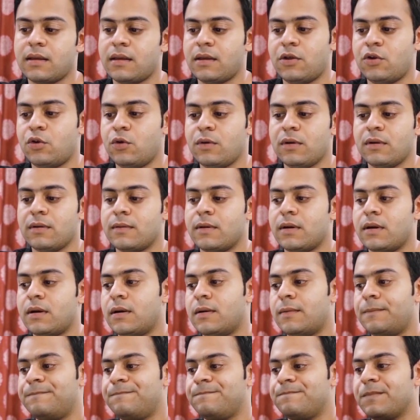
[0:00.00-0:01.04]

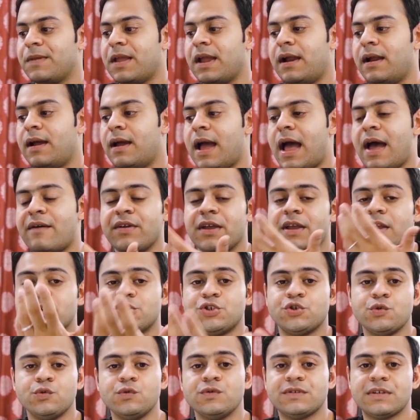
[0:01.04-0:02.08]
having
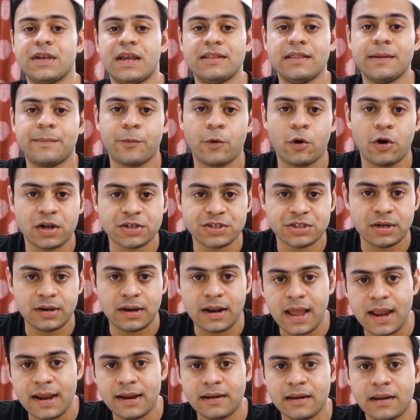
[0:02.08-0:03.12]
issues in the production
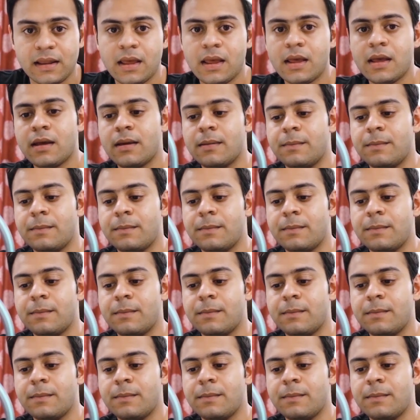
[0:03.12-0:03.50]
line,